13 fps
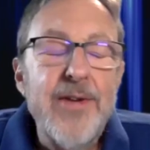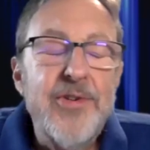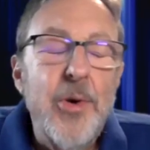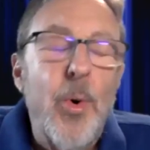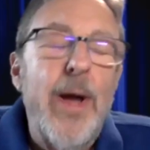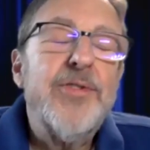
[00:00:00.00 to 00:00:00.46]
so,
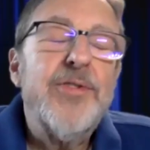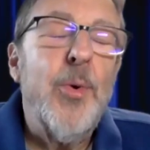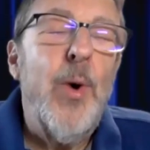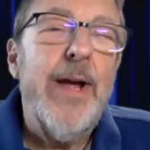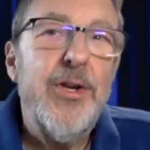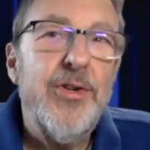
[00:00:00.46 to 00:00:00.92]
so wait, so
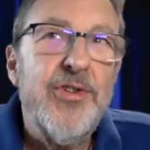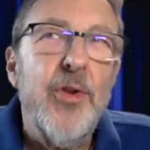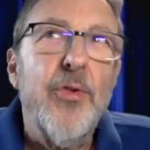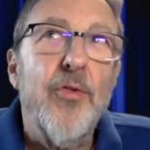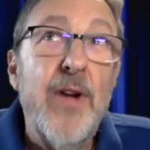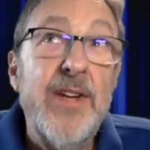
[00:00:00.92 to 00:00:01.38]
wait, you so
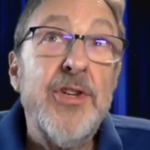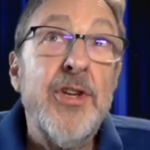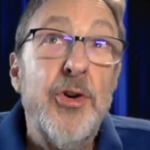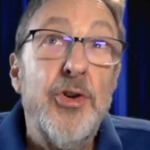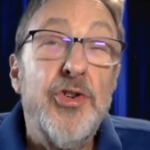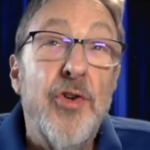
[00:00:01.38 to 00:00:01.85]
the
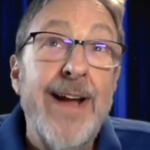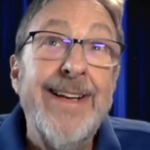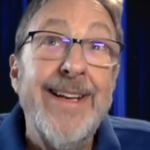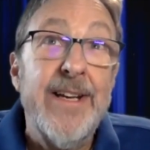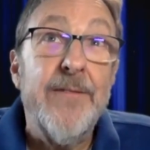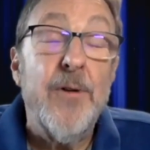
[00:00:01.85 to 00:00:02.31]
reason you trained
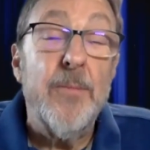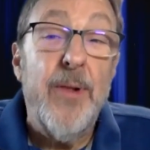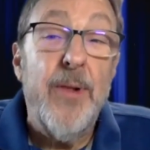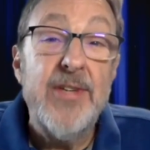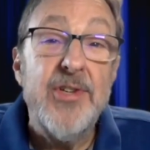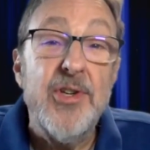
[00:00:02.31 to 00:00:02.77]
in different
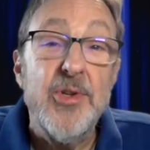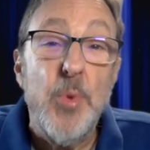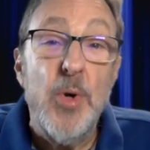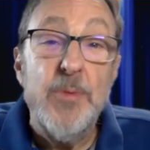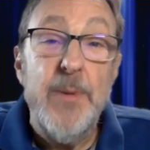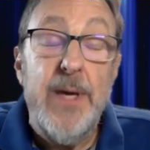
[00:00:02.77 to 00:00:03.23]
places
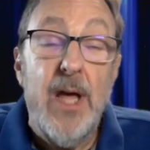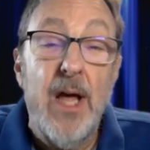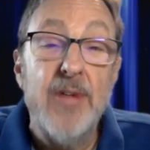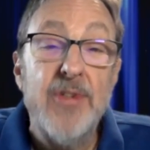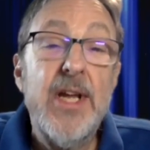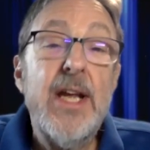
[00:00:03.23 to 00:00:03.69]
was
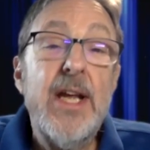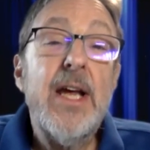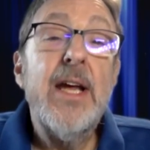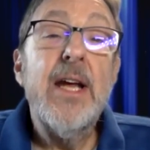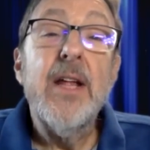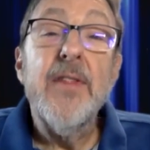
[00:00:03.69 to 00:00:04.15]
because
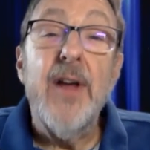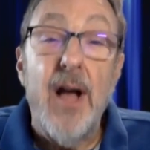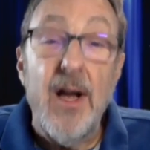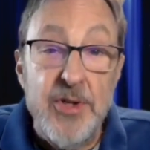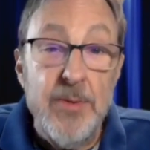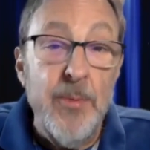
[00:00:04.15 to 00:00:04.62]
the
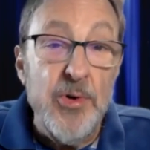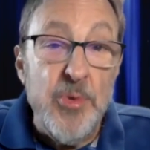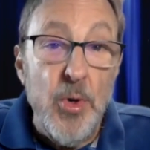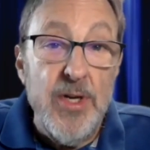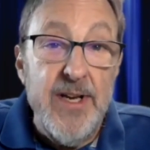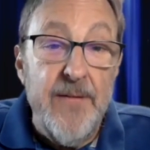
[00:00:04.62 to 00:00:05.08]
customers
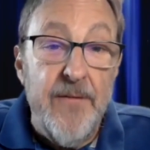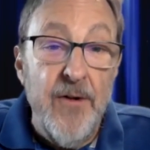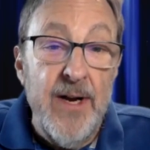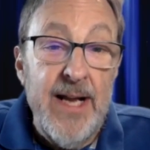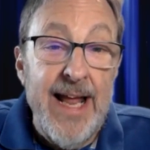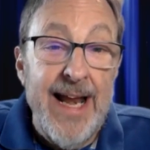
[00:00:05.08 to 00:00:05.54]
were
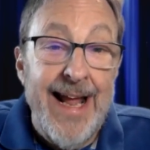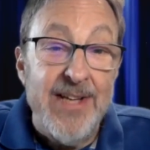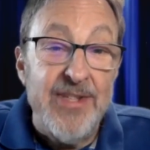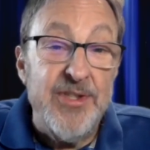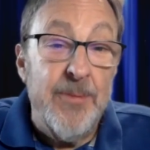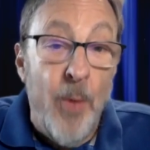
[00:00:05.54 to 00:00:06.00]
different, and I
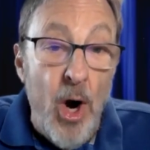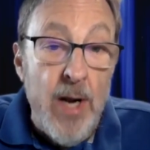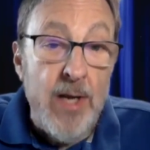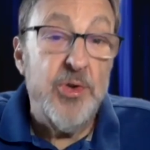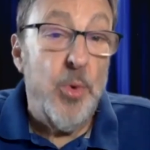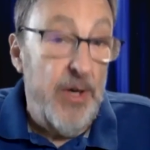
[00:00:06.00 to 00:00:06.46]
guess the
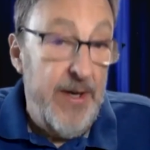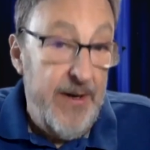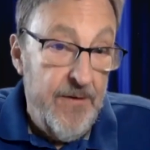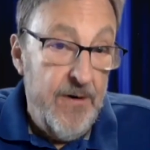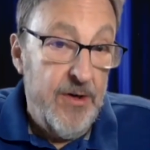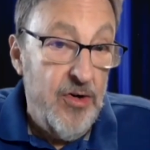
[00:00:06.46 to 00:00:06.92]
markets were
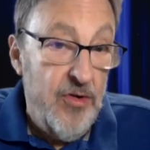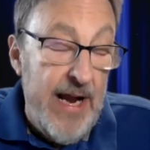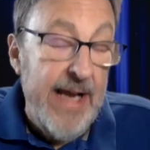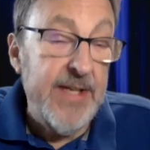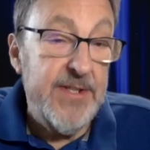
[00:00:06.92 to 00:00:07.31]
different, correct? The